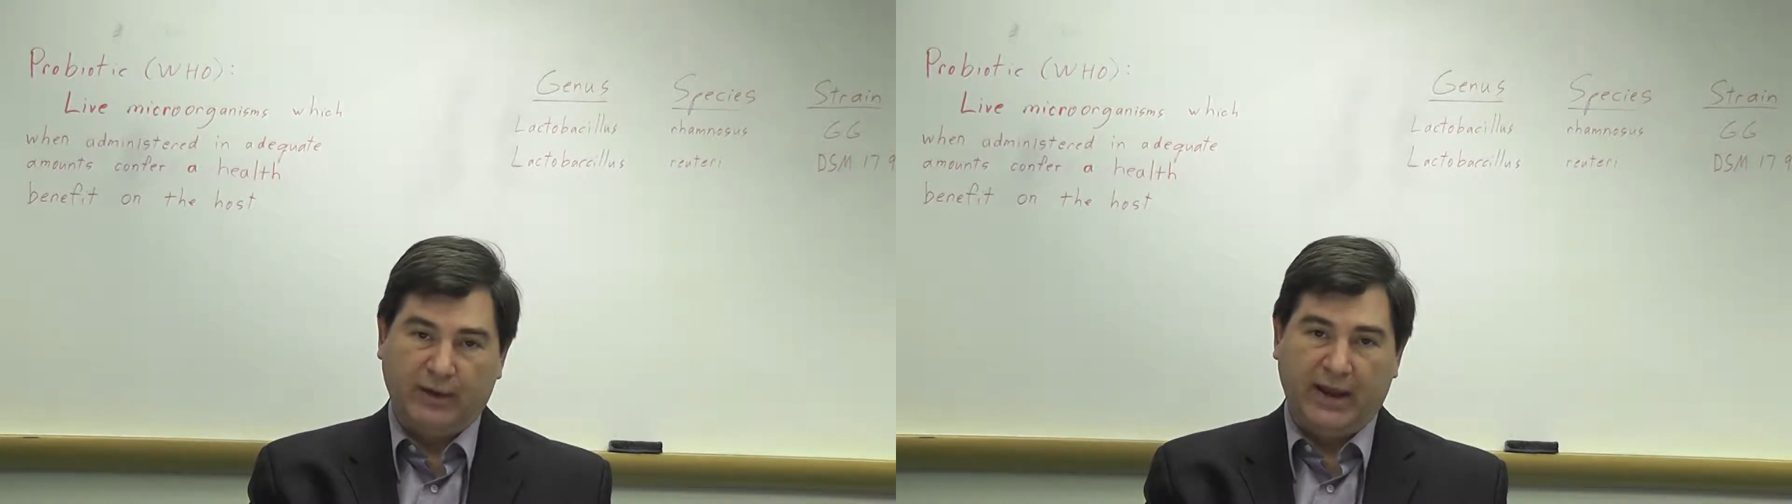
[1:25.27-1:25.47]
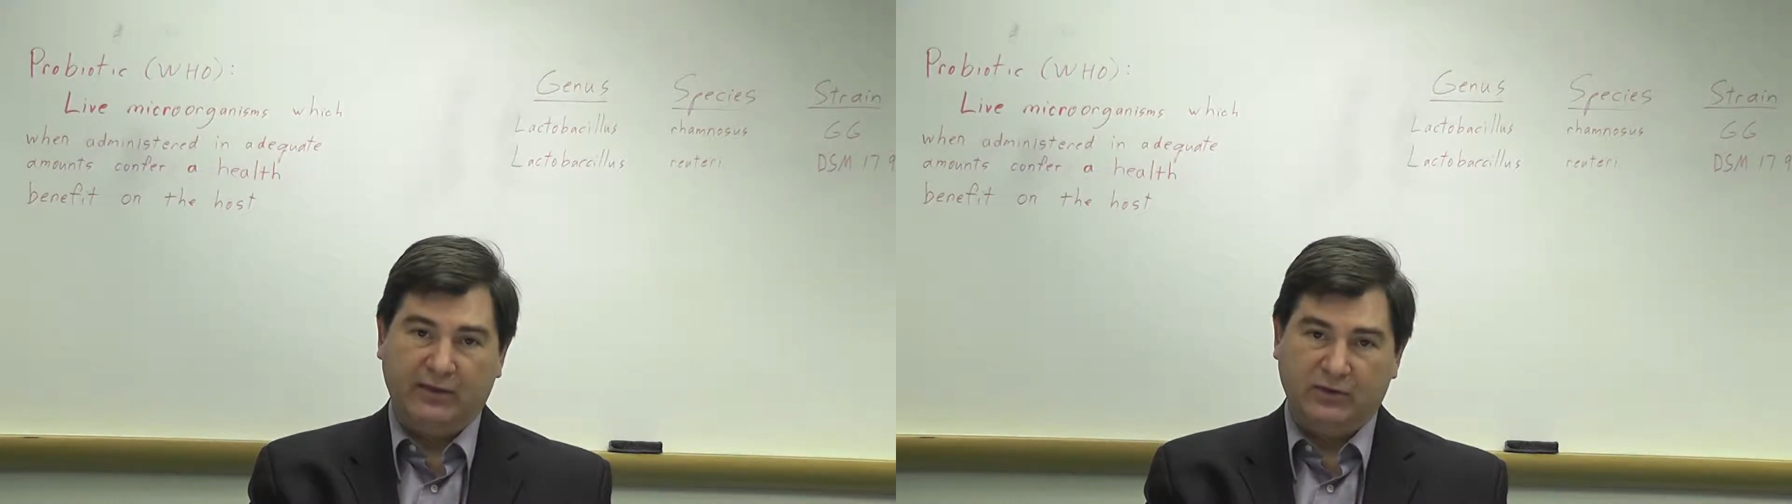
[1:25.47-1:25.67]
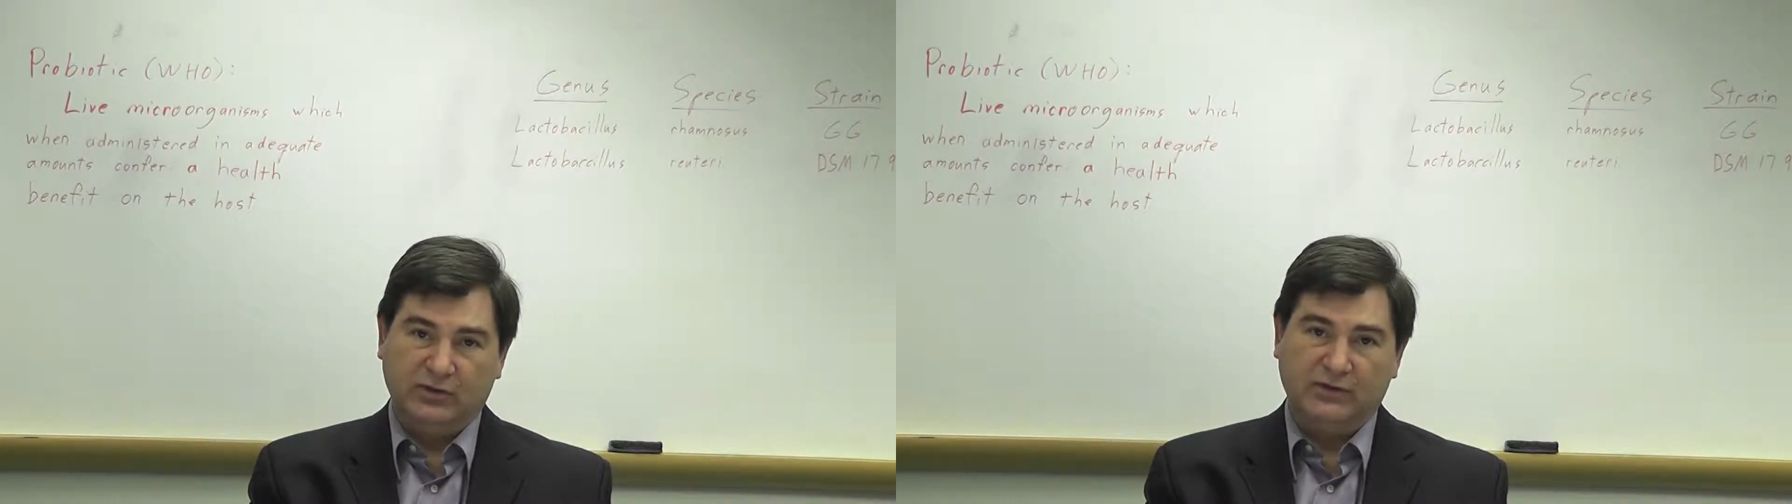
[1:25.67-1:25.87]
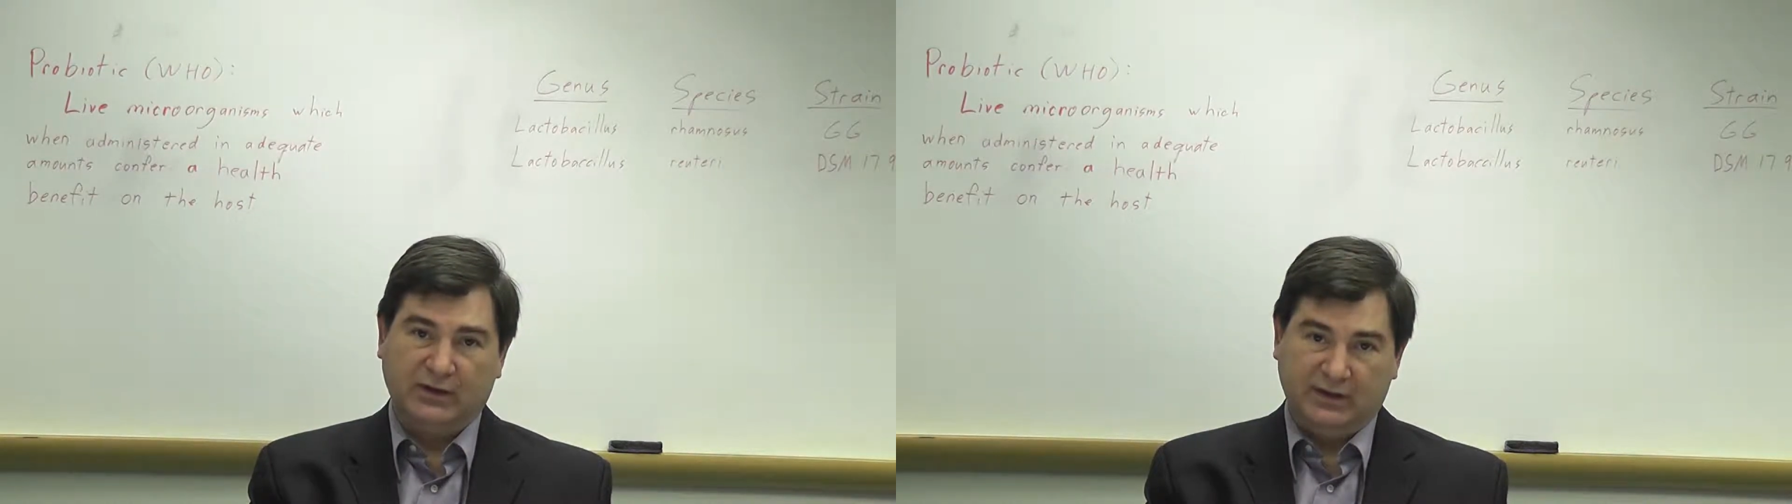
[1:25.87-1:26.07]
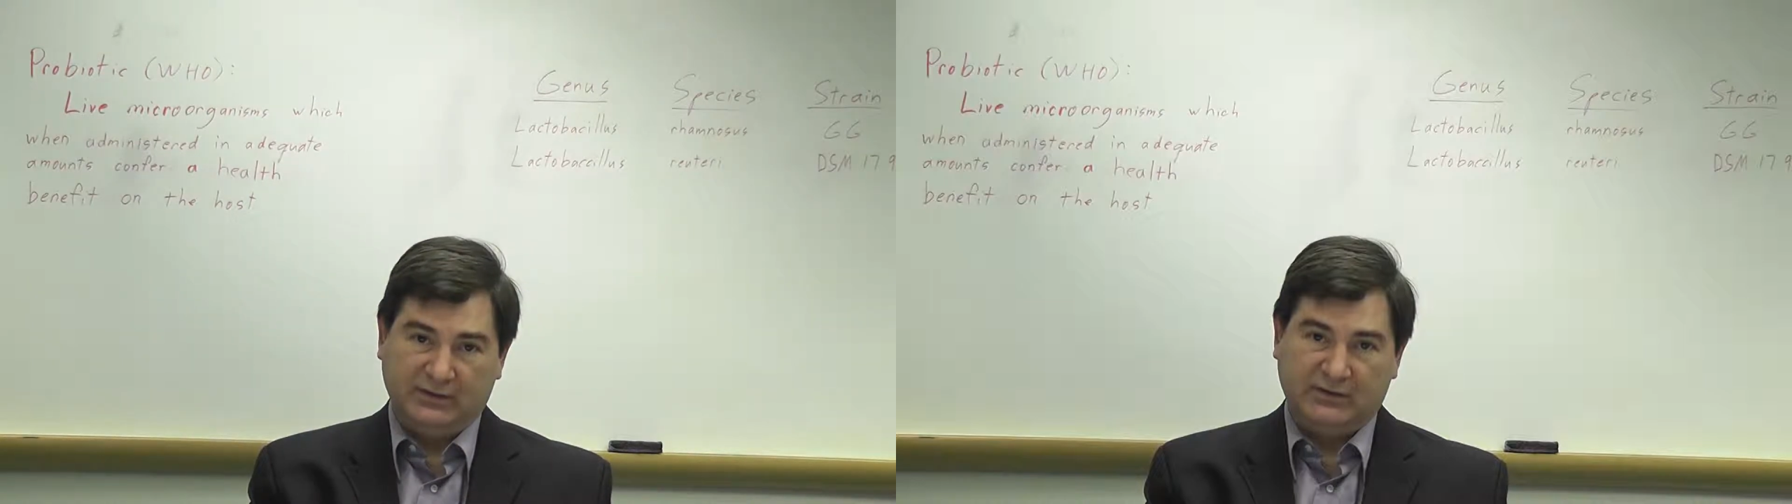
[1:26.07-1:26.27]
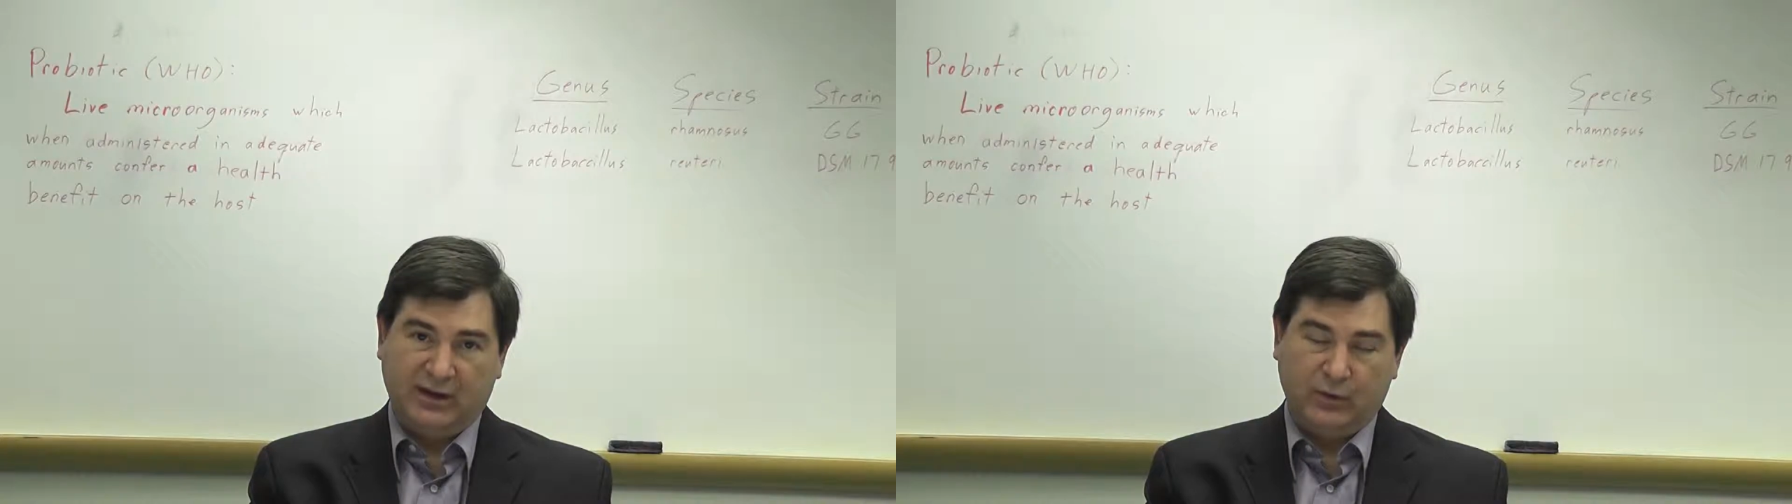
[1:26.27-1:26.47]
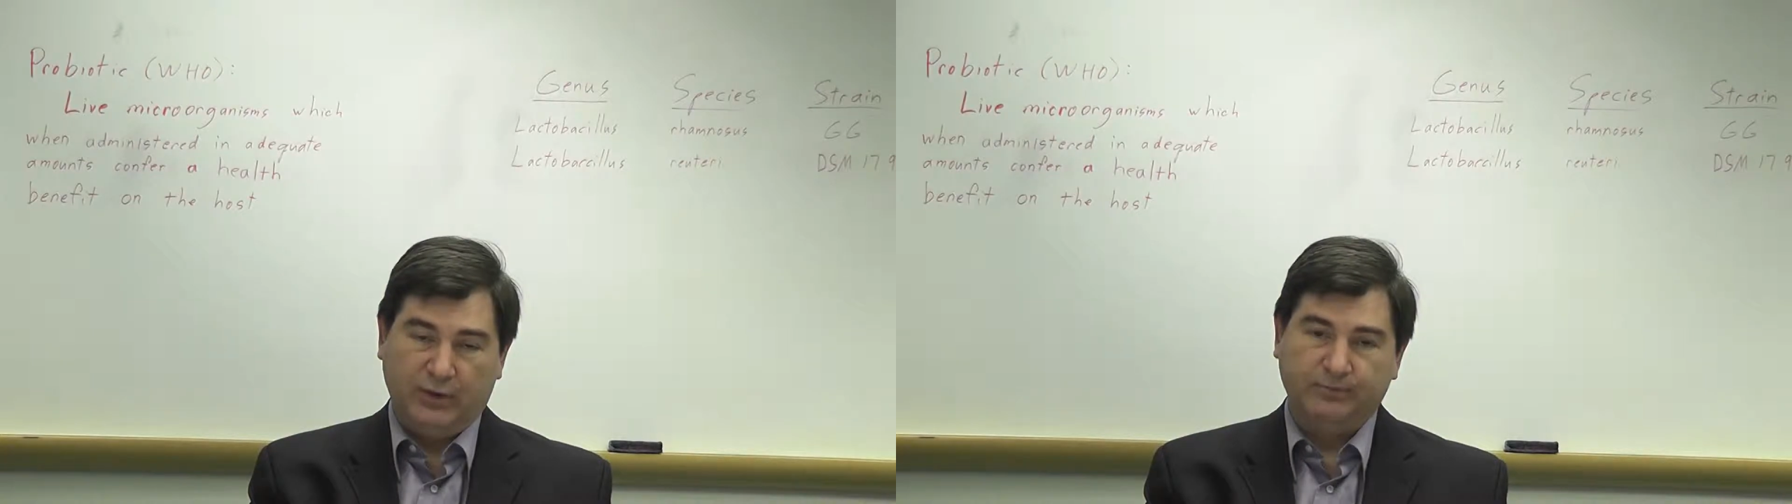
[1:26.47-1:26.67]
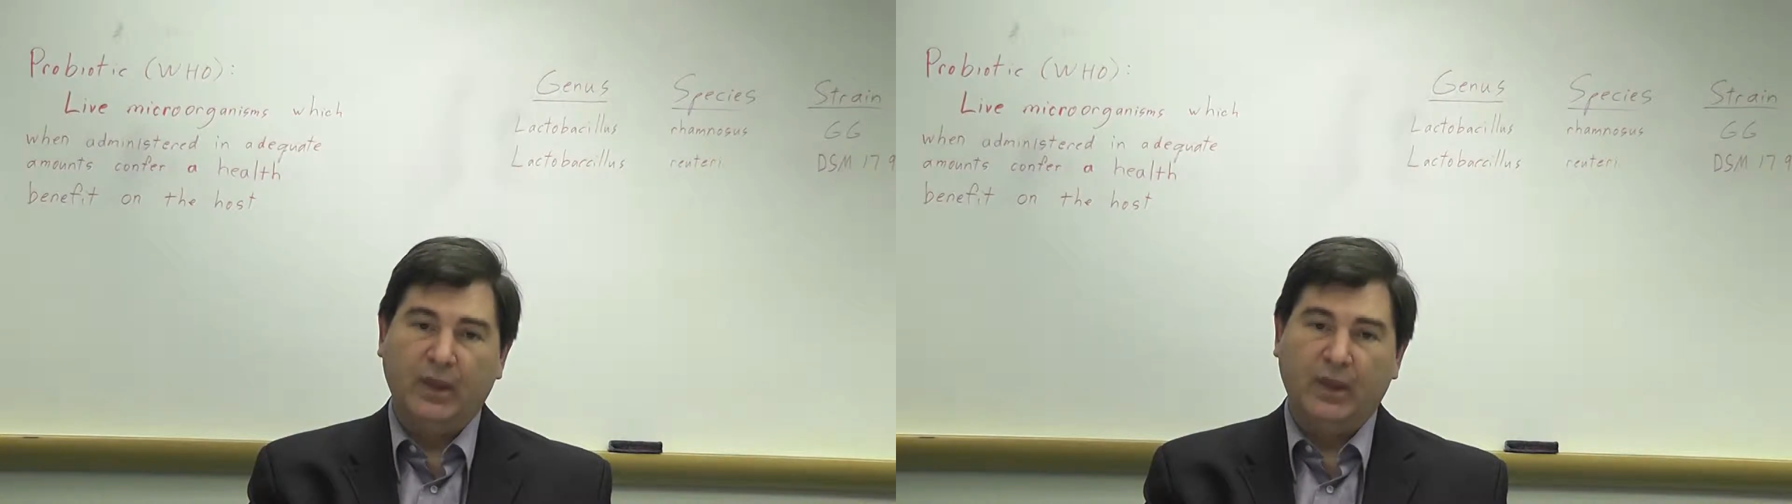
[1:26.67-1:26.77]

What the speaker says: pathogens, etc.